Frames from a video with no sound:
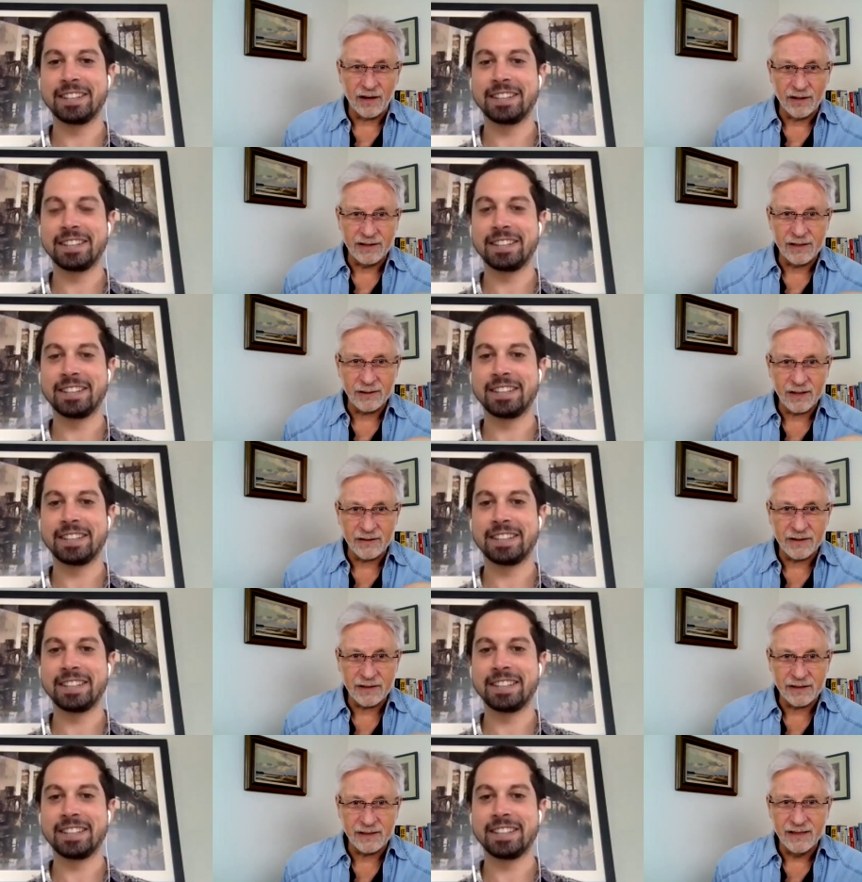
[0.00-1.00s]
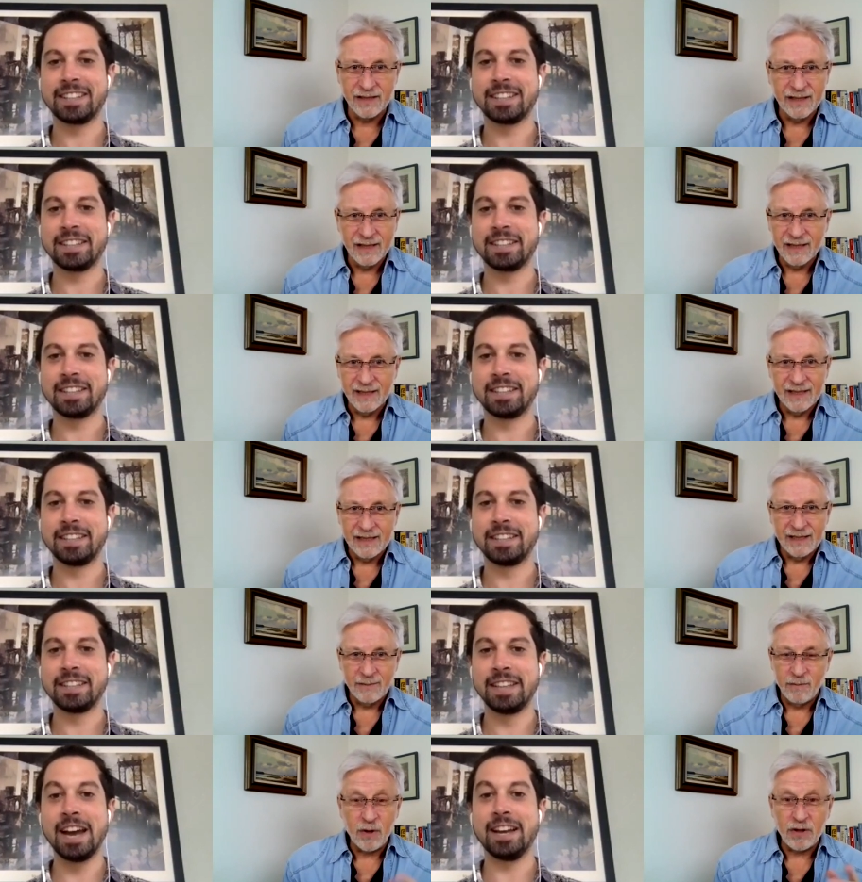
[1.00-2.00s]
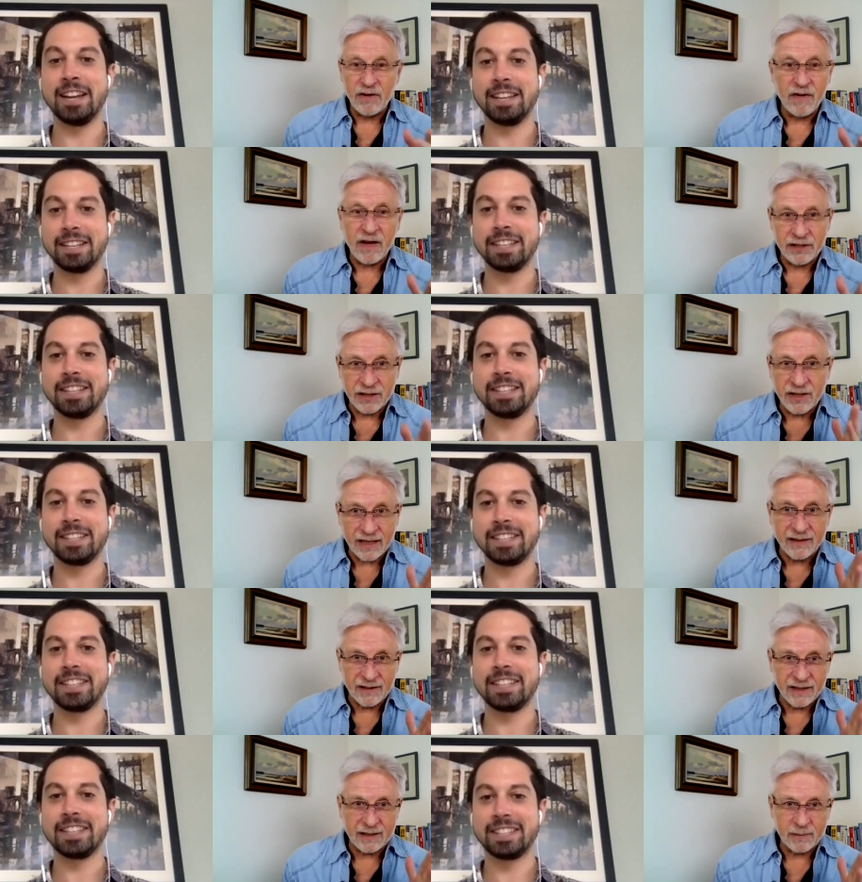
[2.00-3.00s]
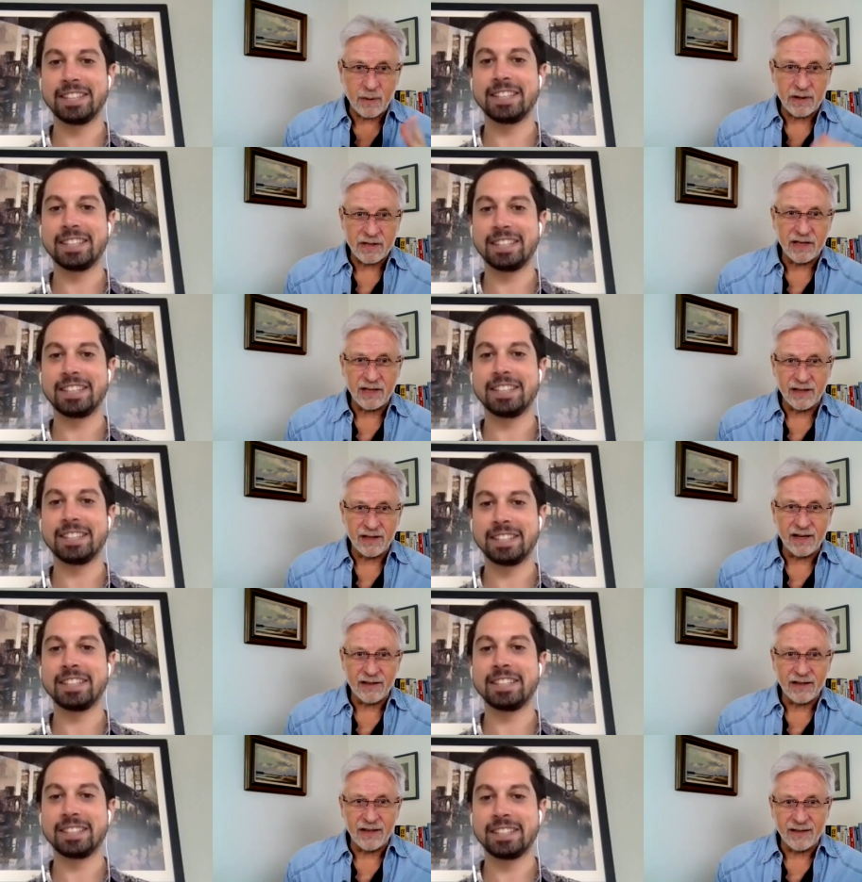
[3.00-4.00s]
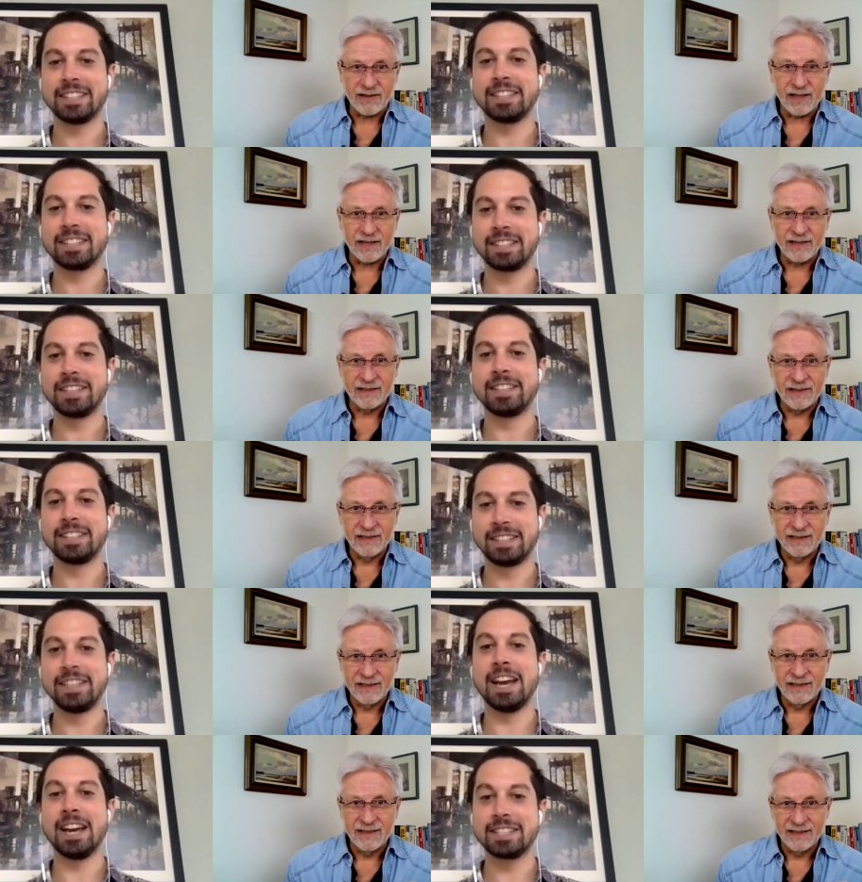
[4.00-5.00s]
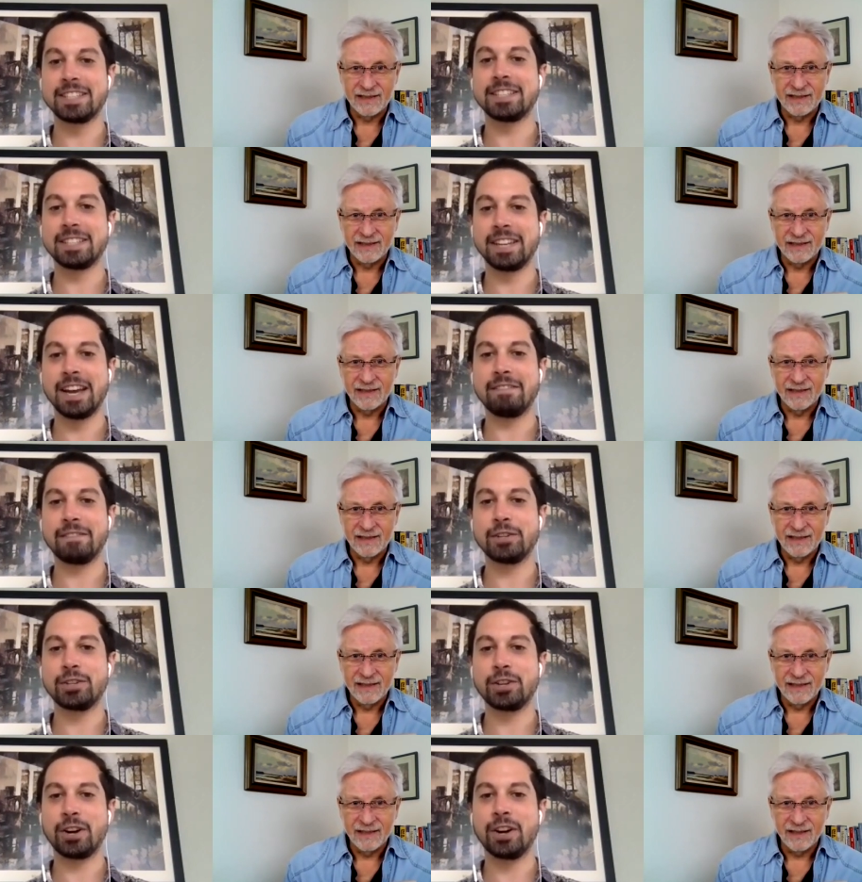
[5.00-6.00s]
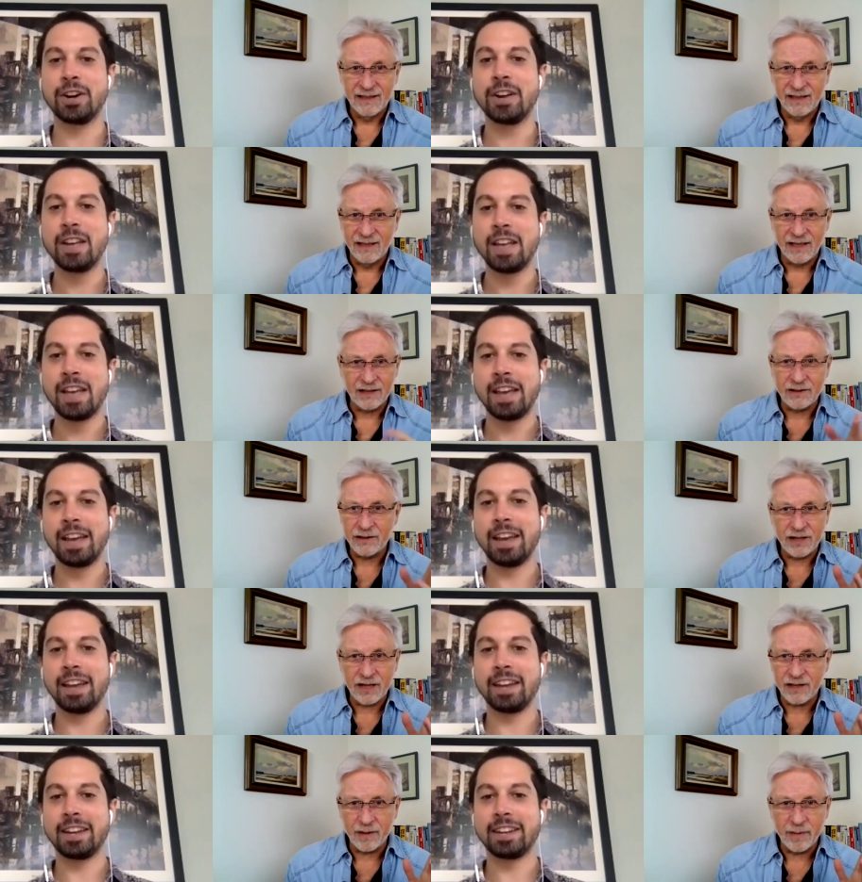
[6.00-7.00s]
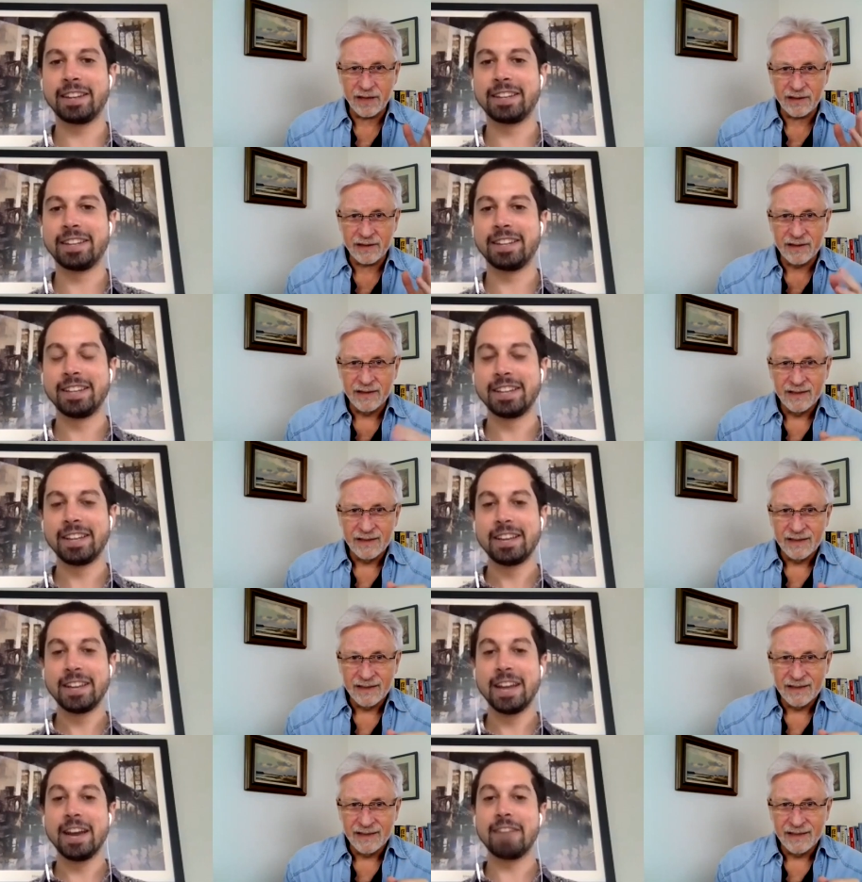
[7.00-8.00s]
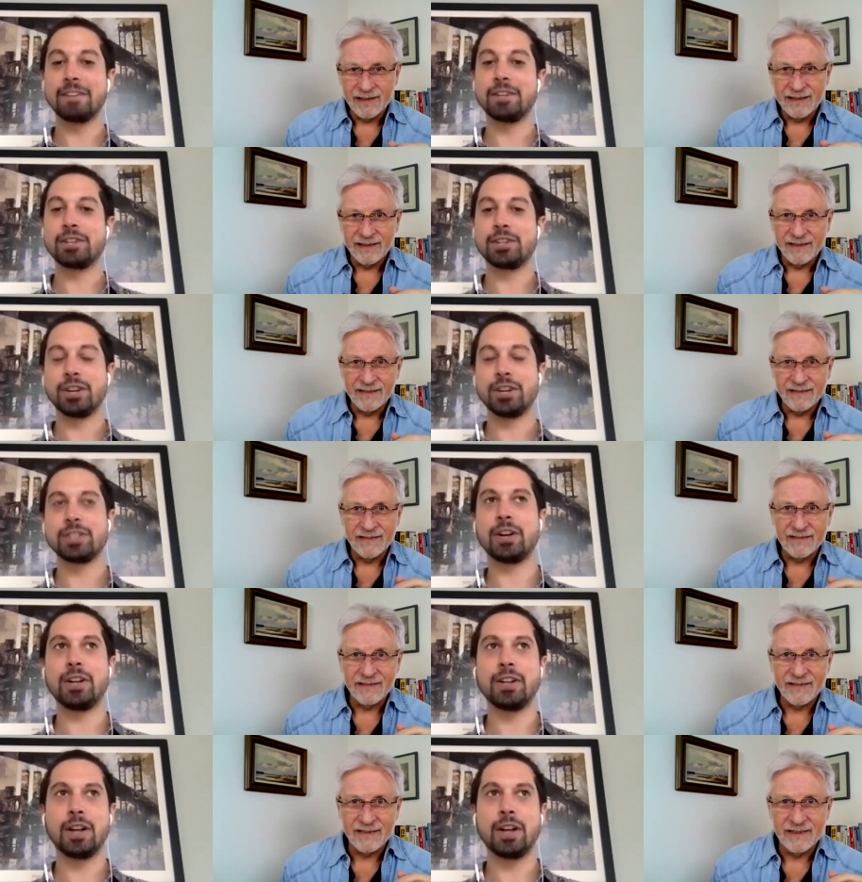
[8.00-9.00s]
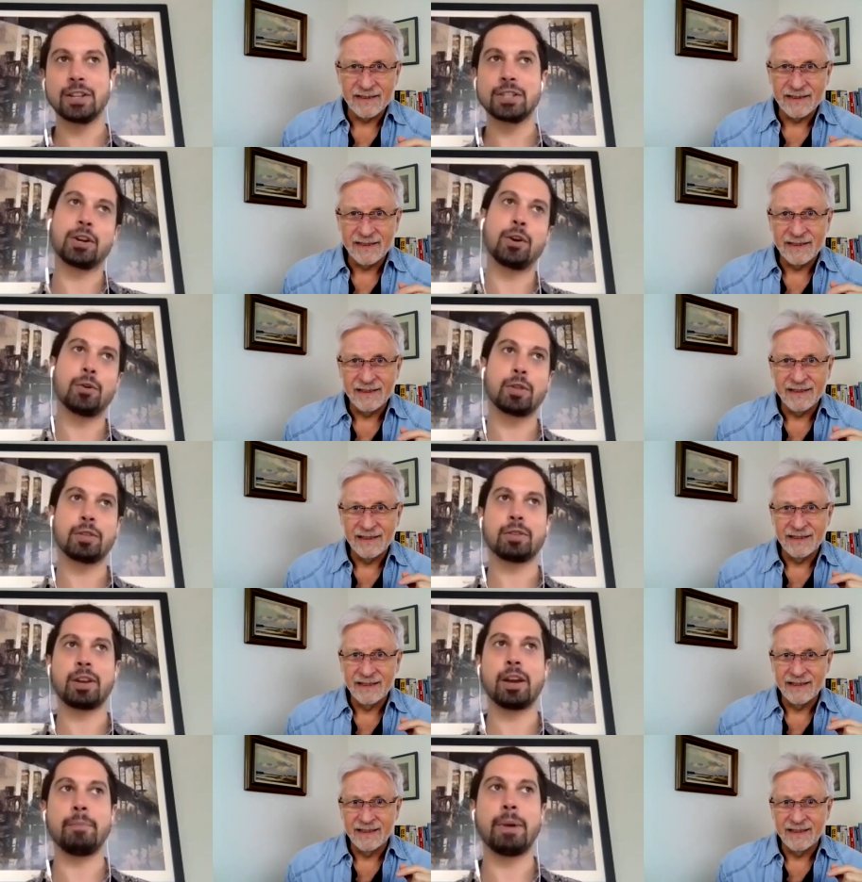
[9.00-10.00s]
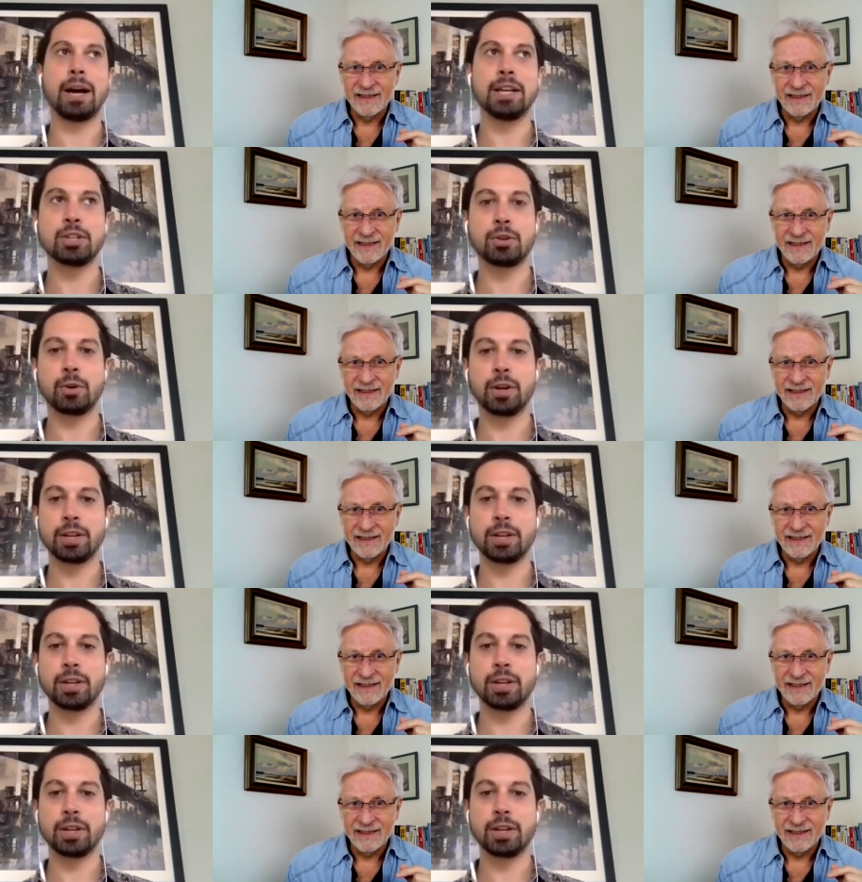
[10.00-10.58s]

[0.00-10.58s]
Speaker 1: also have these yeah. motivation in this particular area, right?
Speaker 2: Yes, yeah, for sure. Care to share um, a bit? Yeah, for sure. So I'll I'll start with kind of my story